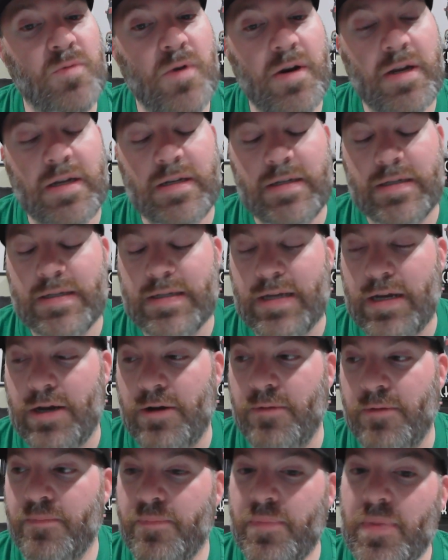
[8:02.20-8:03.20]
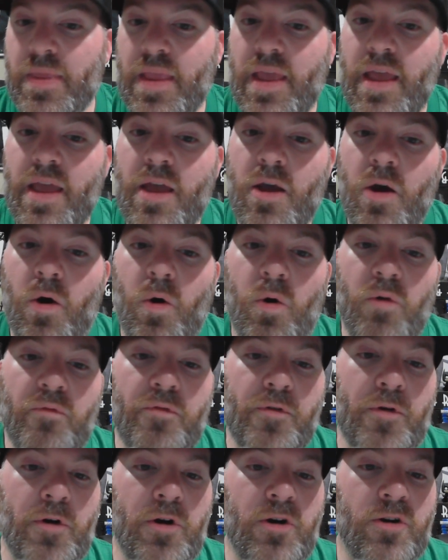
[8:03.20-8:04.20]
working. So
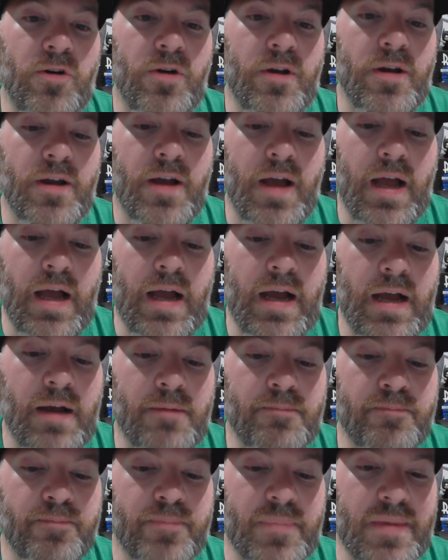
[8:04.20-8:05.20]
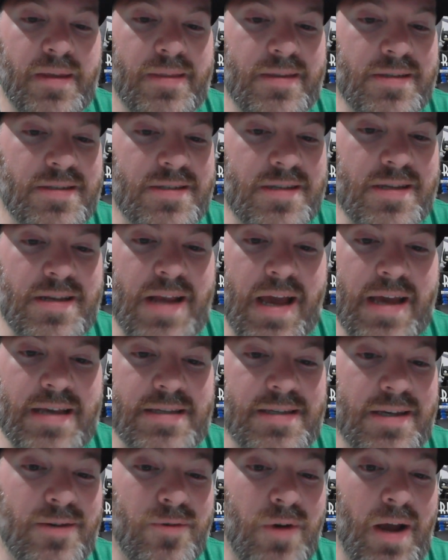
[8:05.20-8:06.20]
overall, this is a
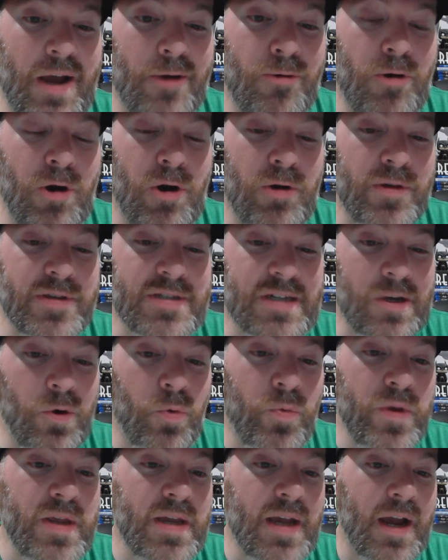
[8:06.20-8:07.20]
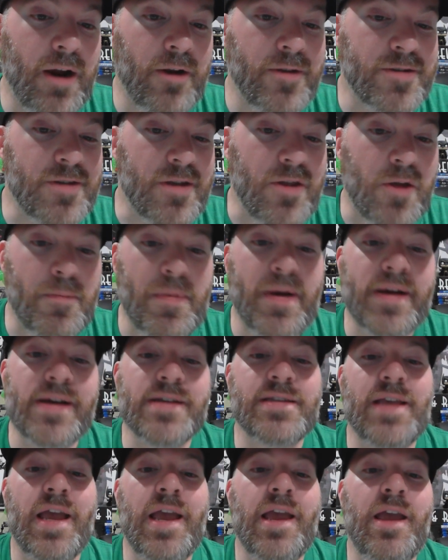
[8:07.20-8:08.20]
nice, like I would call this like a week. I heard this on their
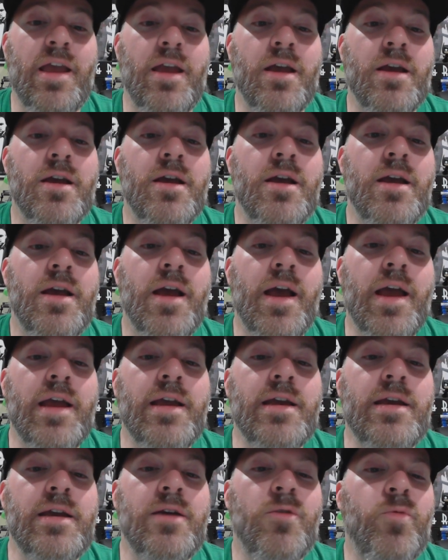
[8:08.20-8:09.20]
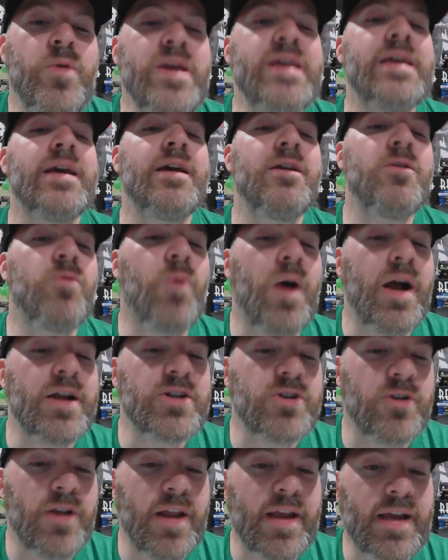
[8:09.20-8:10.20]
podcast, a weekend
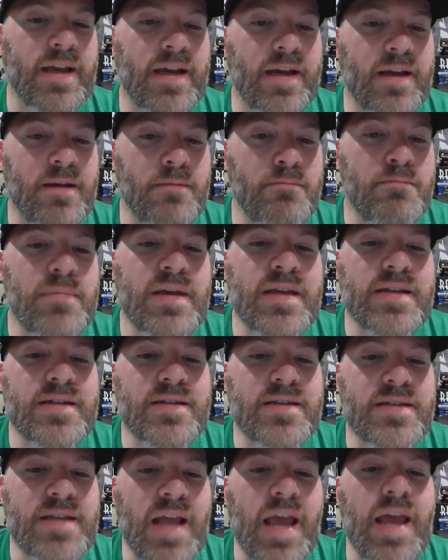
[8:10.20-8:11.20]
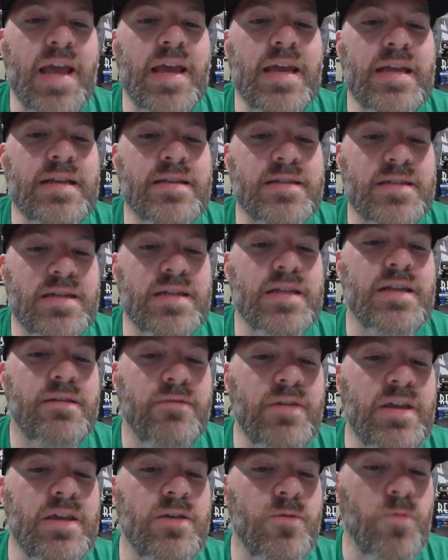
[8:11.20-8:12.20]
watch or like a midday
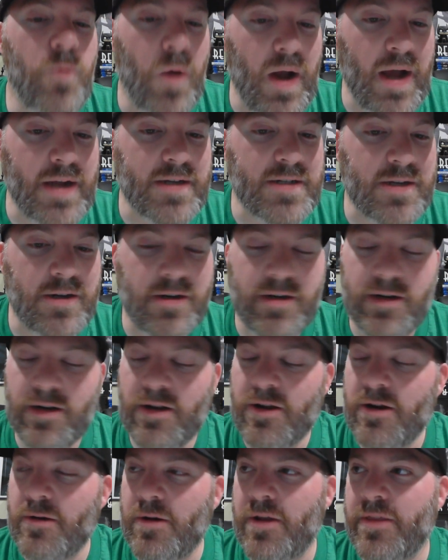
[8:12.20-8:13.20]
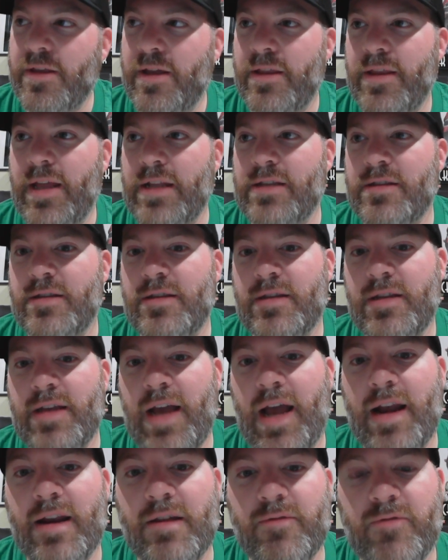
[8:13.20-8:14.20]
TV watch. I heard it on that
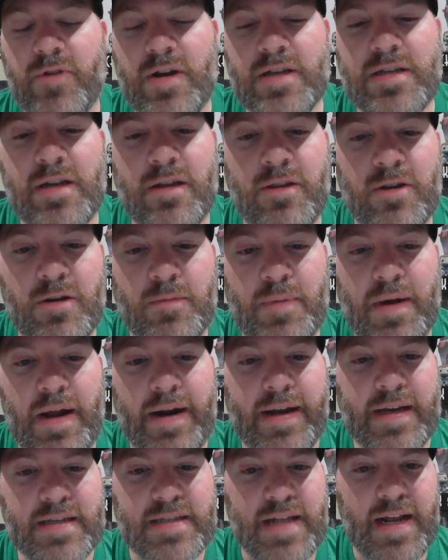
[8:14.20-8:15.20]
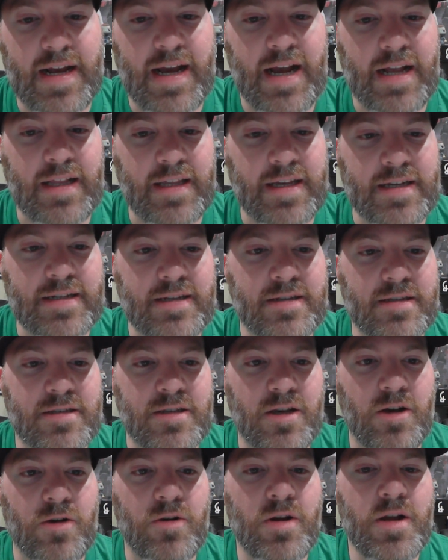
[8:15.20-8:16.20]
kind of phrase on their podcast. I kind of liked it,
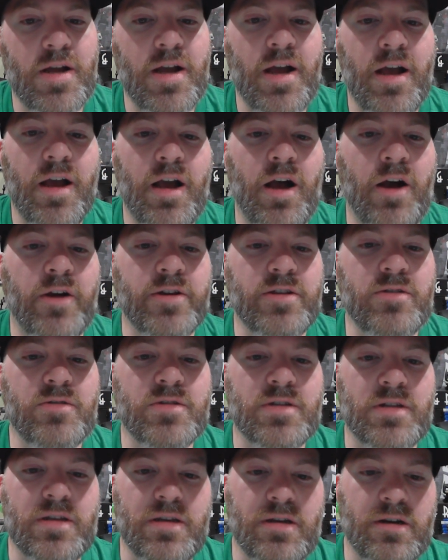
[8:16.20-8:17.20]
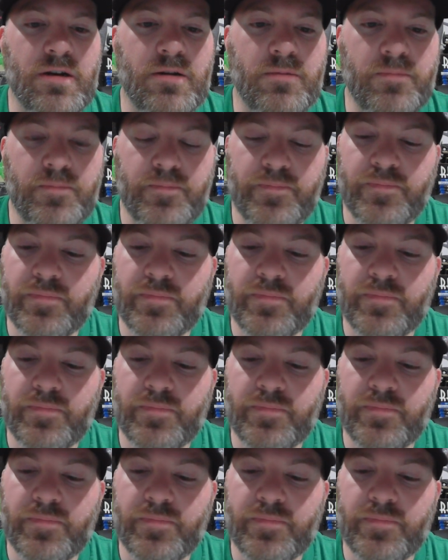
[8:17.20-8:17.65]
so I'll use it here.